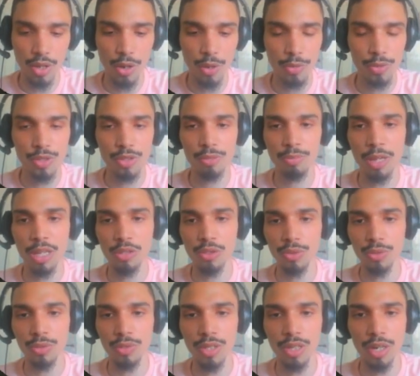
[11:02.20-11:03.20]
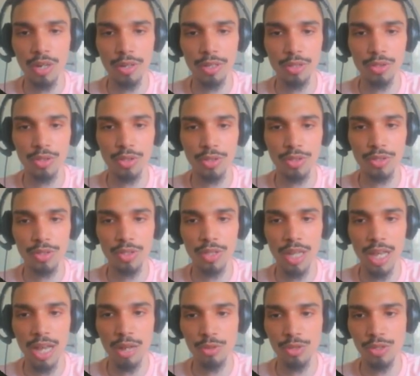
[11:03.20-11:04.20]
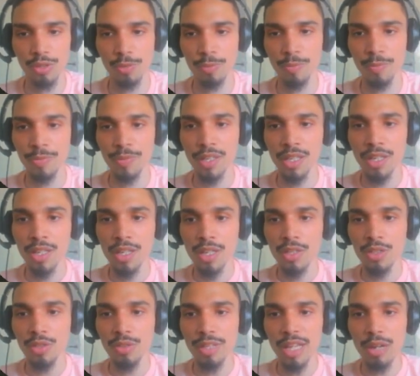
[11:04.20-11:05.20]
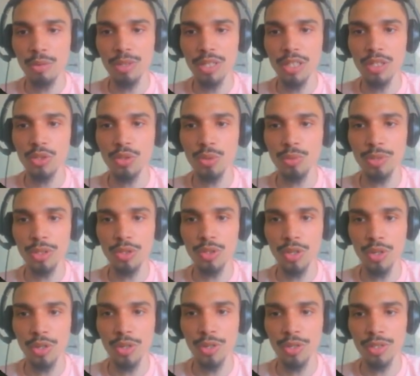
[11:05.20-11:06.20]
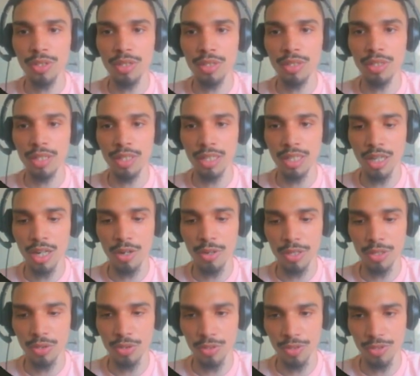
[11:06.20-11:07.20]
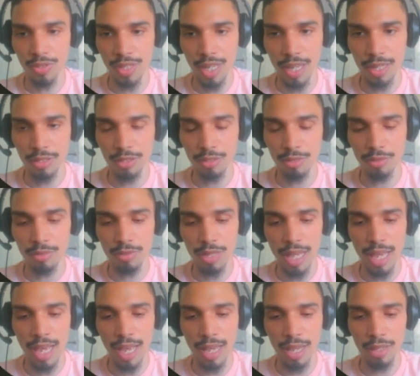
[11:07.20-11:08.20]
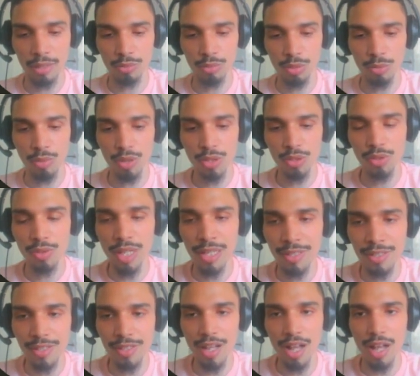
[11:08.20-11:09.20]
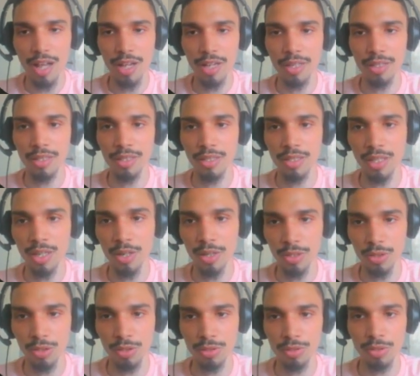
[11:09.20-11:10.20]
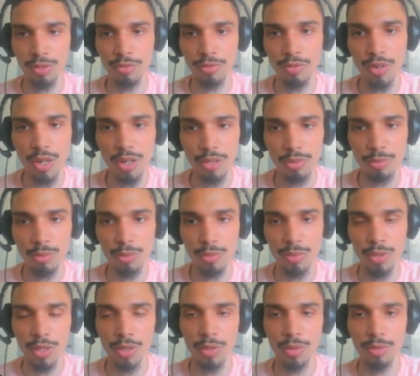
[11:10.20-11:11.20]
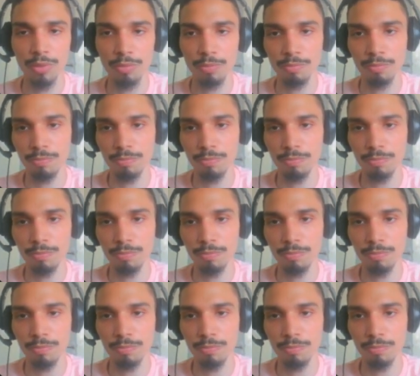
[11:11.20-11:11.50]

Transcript: special characters also. So now we need to return the character set. And we want to assign this character to a variable called